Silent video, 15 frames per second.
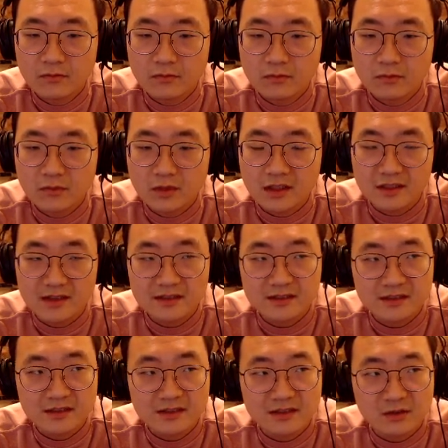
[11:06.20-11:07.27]
And it's
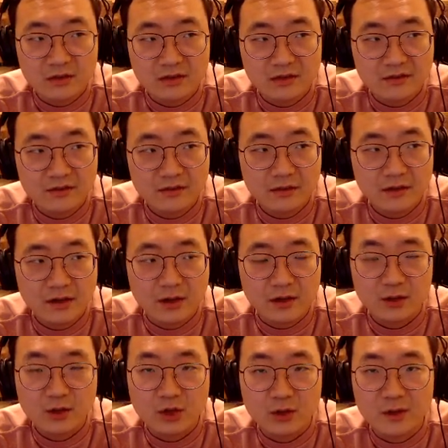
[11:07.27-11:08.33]
this sort of
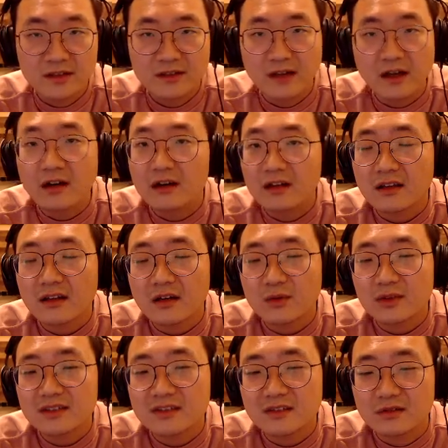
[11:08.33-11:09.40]
hardcore mentality that we
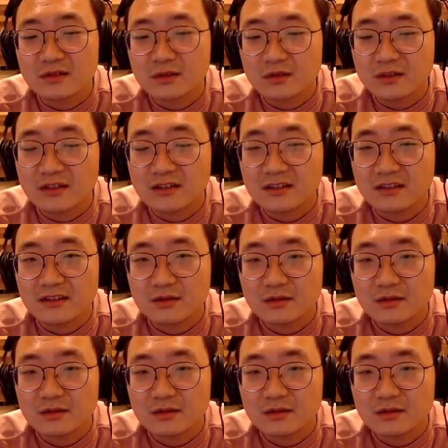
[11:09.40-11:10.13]
still hold on to.